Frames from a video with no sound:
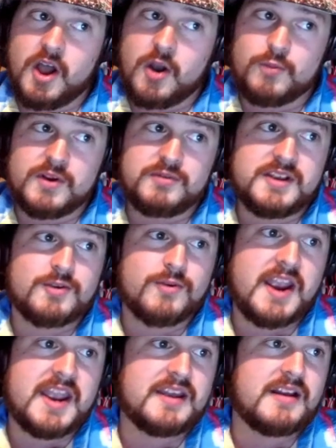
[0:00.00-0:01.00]
uh, really
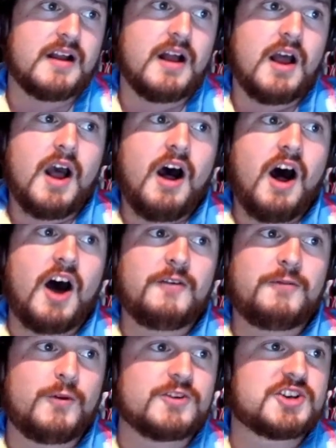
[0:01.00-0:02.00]
great.
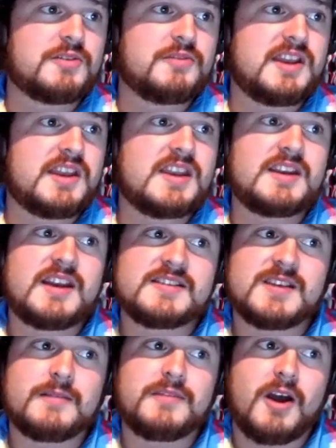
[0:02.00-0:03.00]
Unfortunately, he
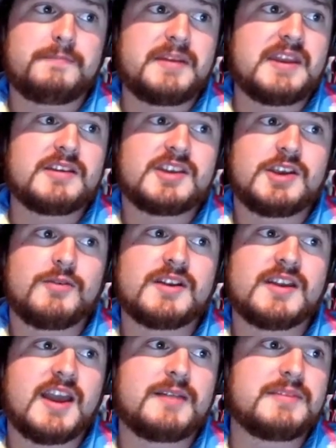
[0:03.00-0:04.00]
ends up not being Q
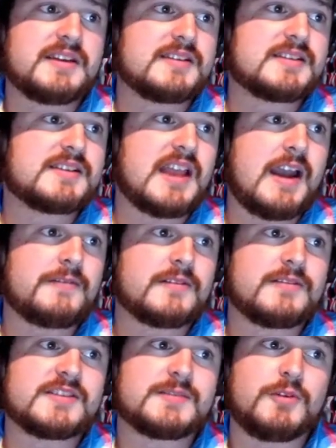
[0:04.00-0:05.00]
again because after
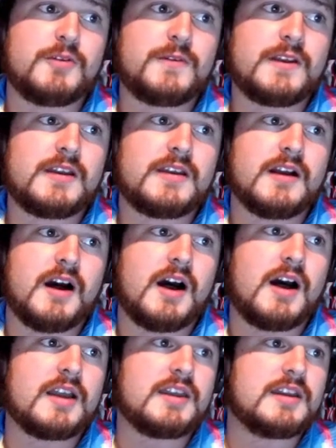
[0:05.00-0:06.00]
this movie,
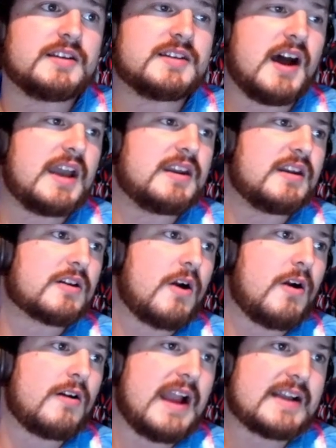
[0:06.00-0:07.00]
uh, he died in a
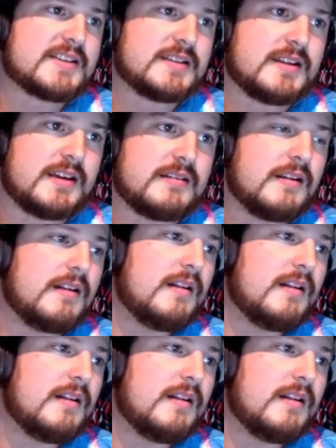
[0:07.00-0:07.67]
car accident.